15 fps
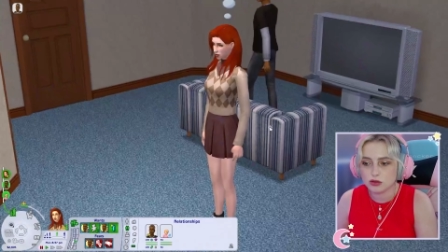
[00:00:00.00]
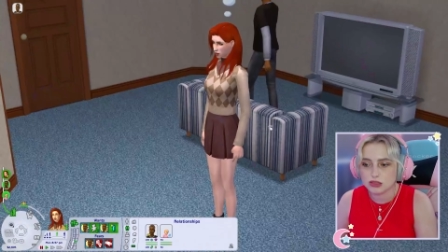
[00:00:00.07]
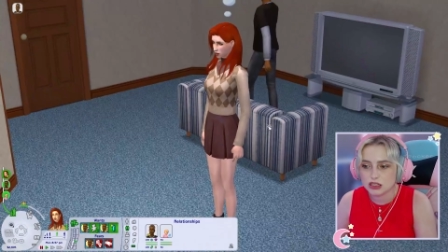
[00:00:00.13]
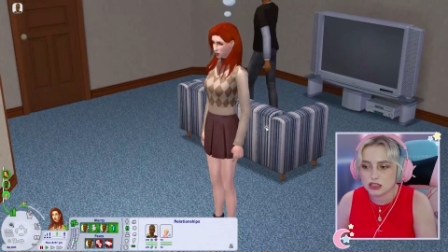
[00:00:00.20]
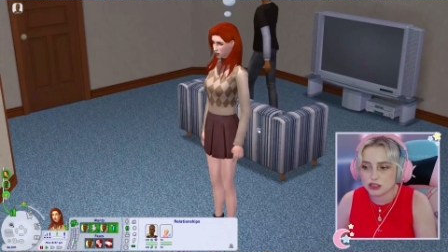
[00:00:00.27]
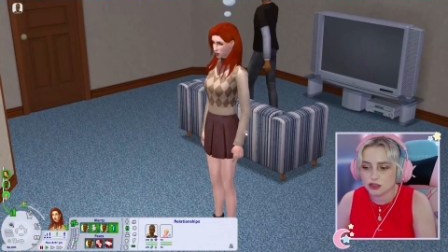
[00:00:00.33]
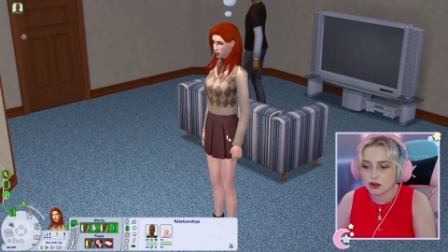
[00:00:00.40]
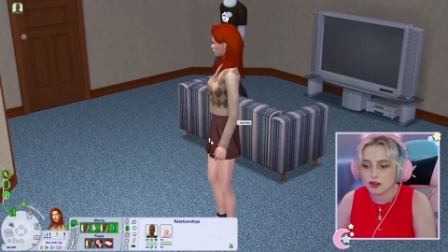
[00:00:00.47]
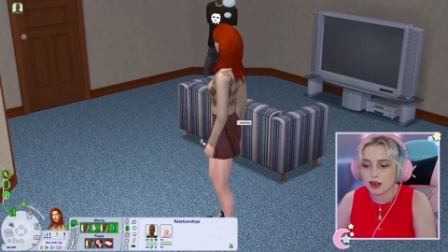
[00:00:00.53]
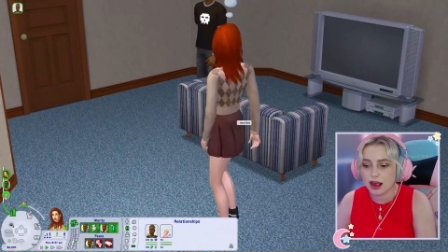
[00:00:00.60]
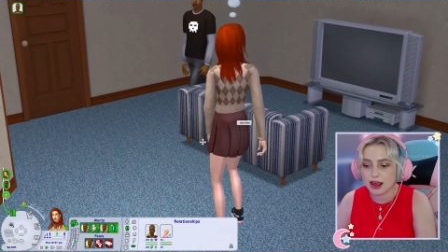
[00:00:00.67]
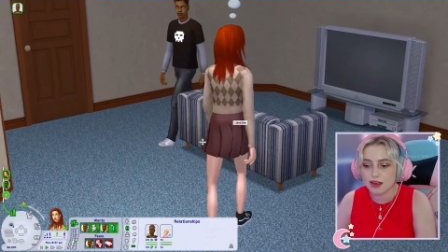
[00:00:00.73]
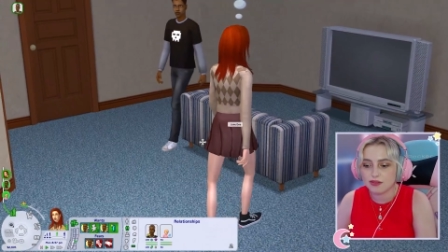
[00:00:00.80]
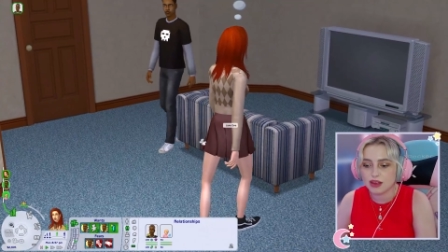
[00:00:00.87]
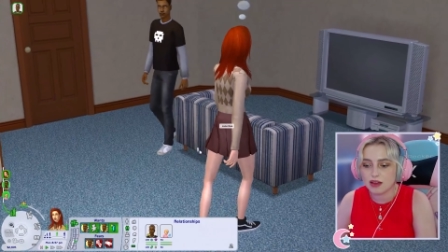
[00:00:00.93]
each other.
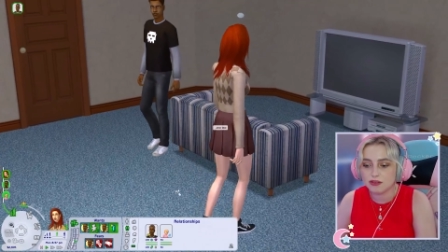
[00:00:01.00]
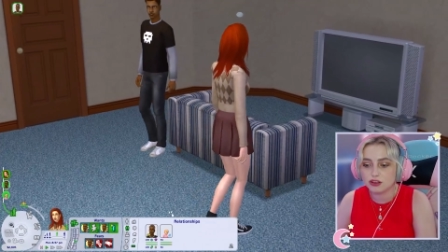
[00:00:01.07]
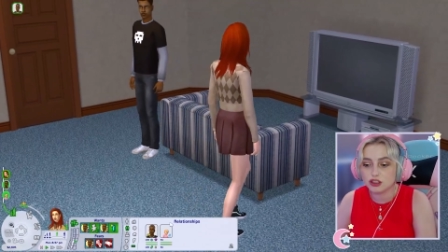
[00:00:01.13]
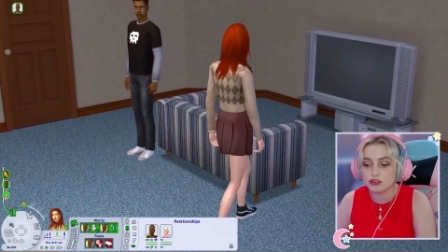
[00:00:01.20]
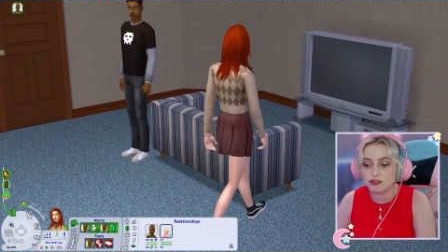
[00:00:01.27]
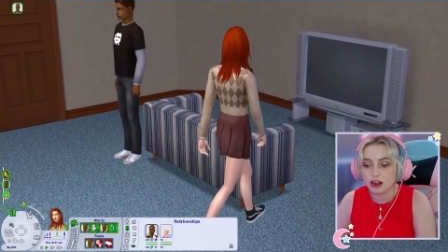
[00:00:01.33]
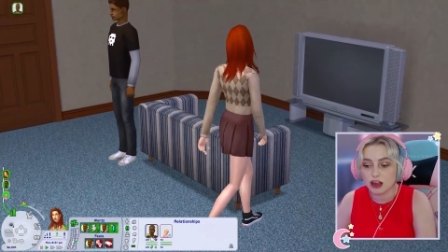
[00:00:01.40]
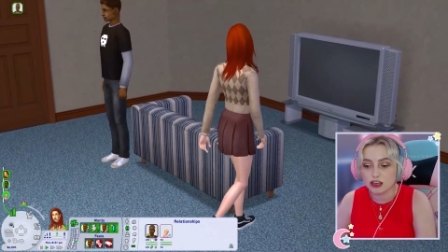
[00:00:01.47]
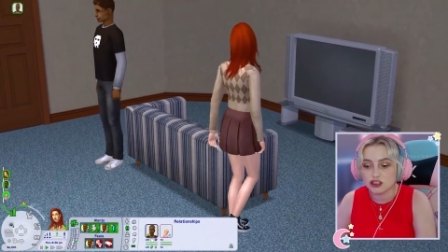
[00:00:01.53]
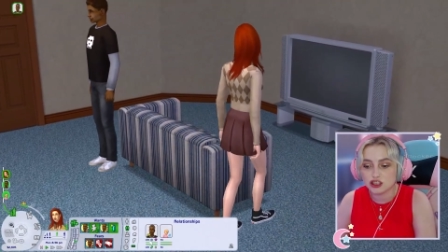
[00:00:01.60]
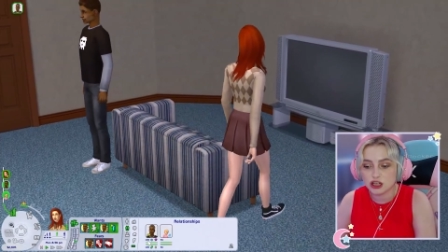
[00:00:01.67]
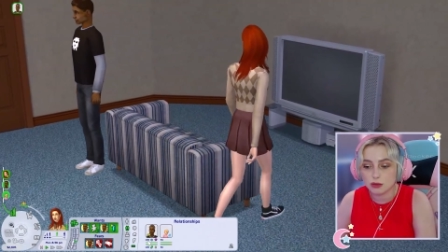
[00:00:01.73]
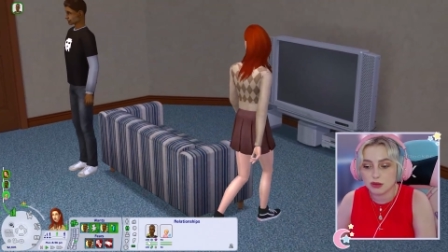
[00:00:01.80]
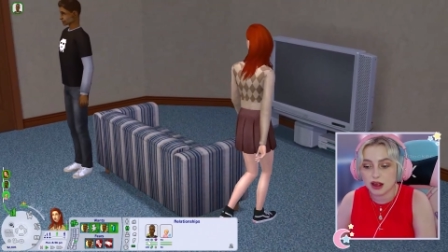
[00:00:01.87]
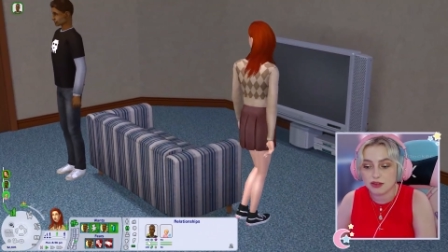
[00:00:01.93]
Like if they have a good
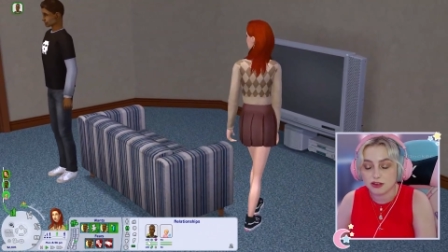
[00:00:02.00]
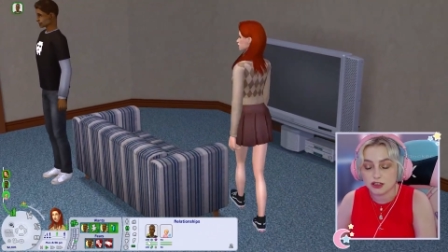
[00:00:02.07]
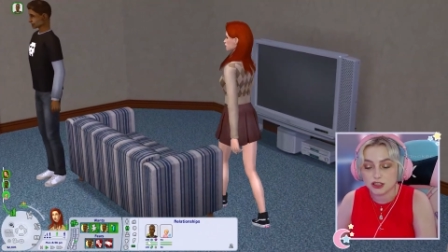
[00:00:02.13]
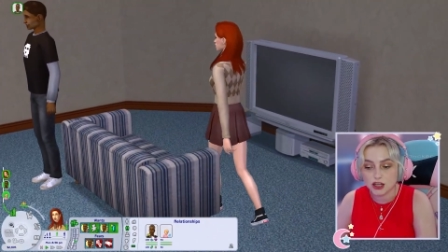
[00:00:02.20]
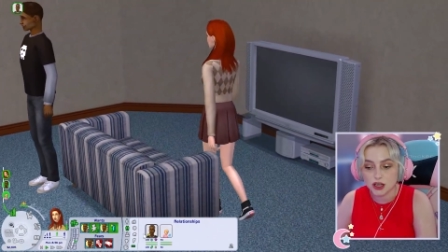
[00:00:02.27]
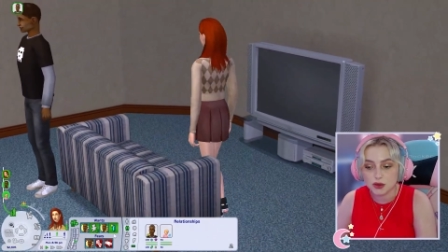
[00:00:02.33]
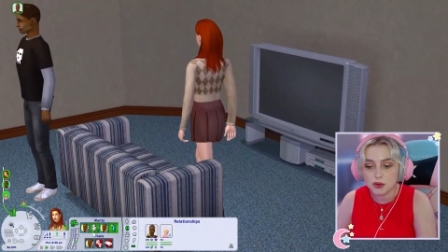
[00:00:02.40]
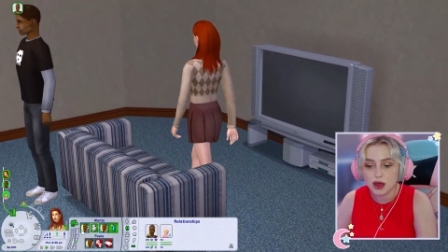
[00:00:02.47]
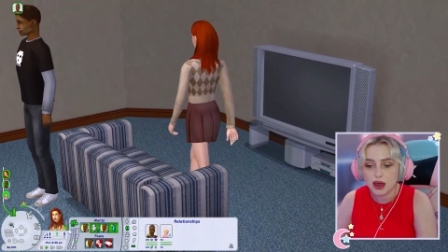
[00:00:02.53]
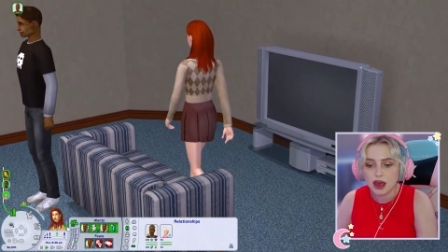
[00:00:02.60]
relationship like they do,